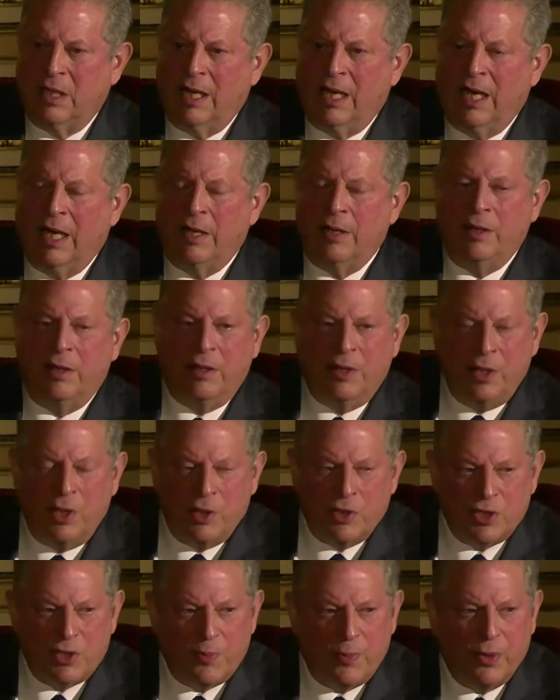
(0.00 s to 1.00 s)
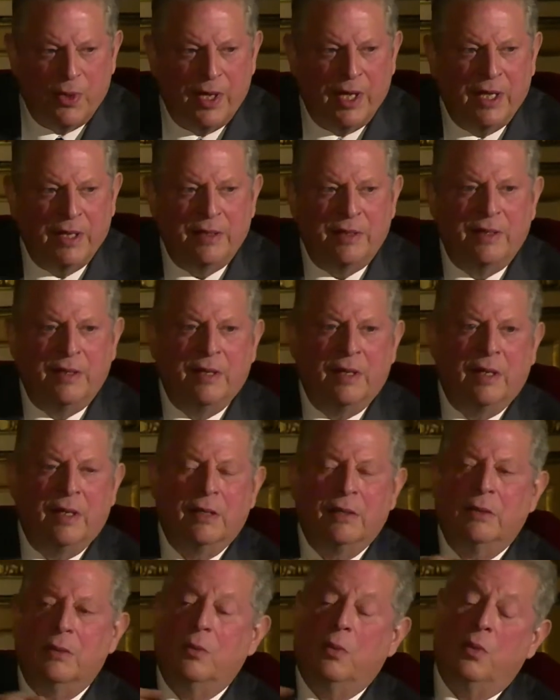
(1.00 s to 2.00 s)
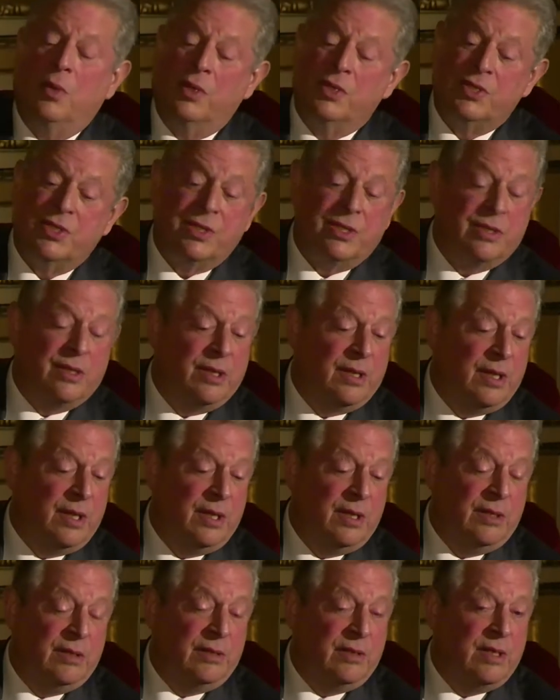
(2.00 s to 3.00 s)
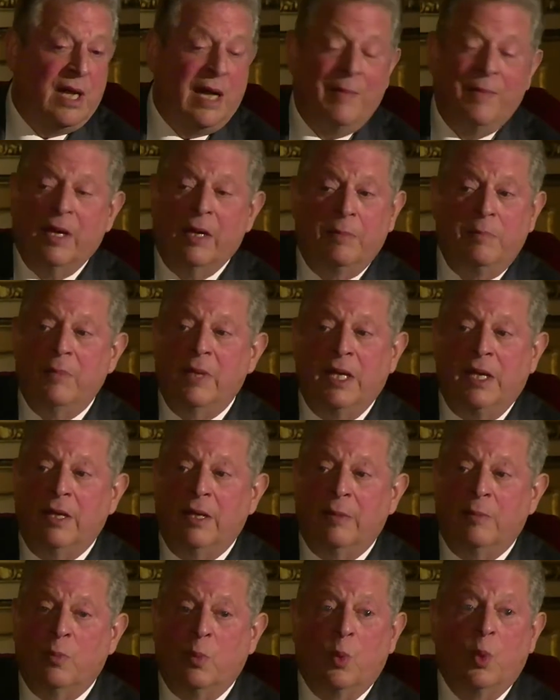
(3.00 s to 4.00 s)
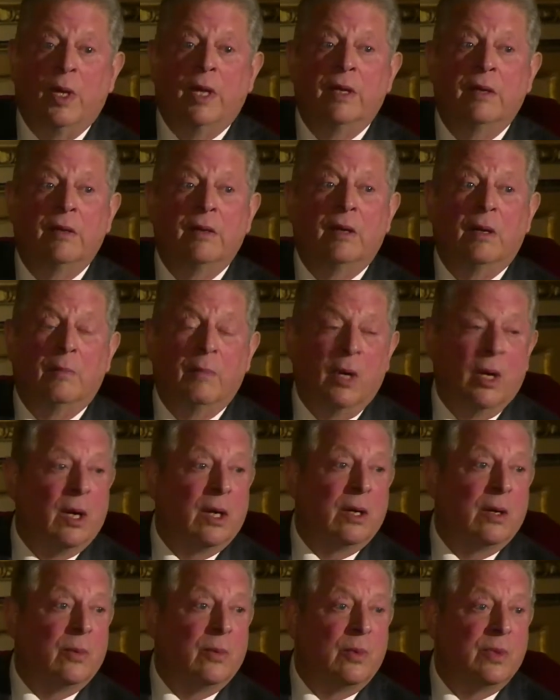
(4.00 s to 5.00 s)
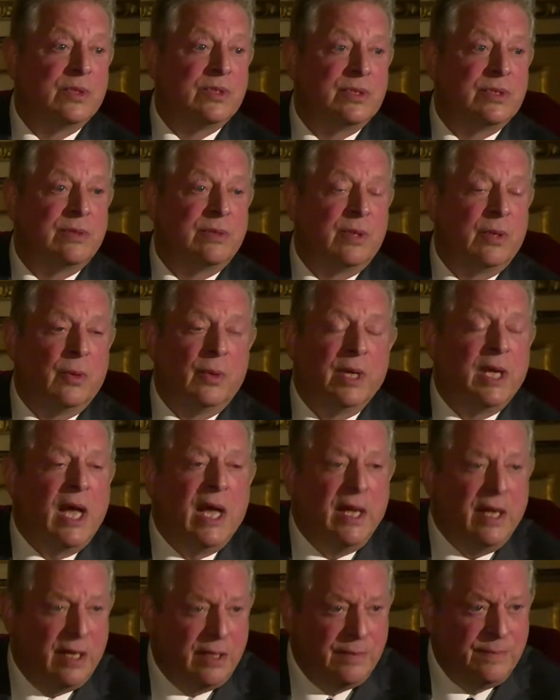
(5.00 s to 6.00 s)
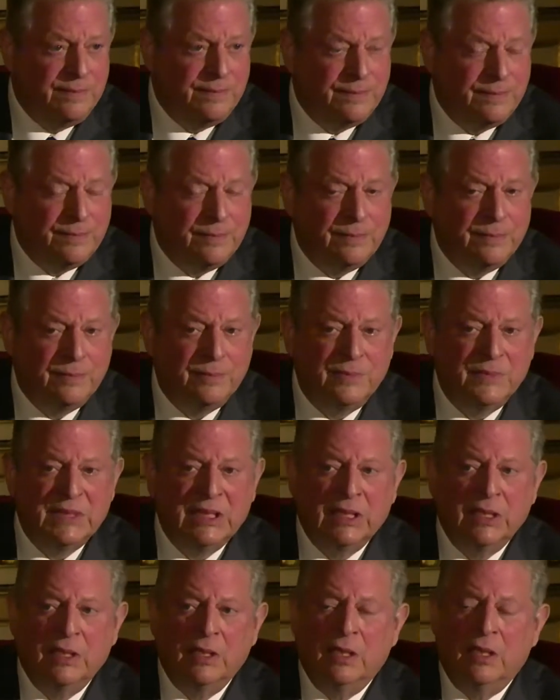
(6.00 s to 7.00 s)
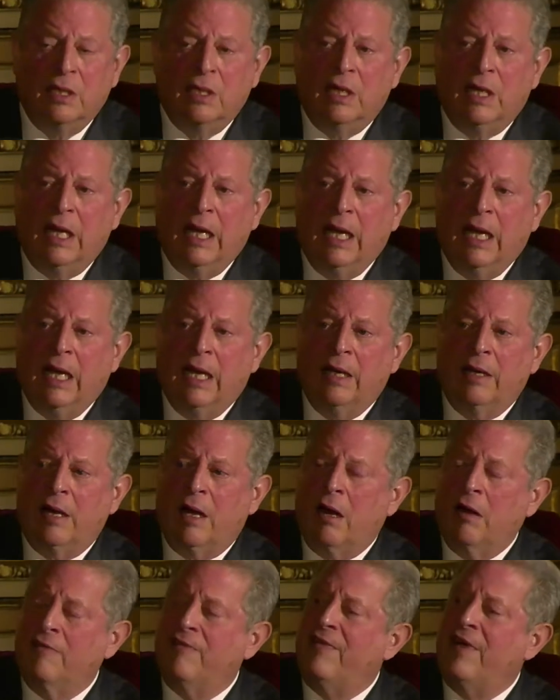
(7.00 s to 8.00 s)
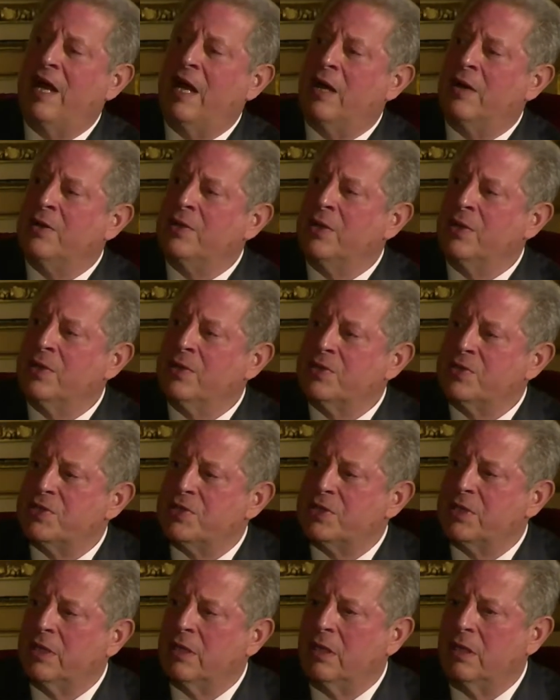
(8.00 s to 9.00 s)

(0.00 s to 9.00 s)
And newsprint was the dominant medium when America was created. And our founders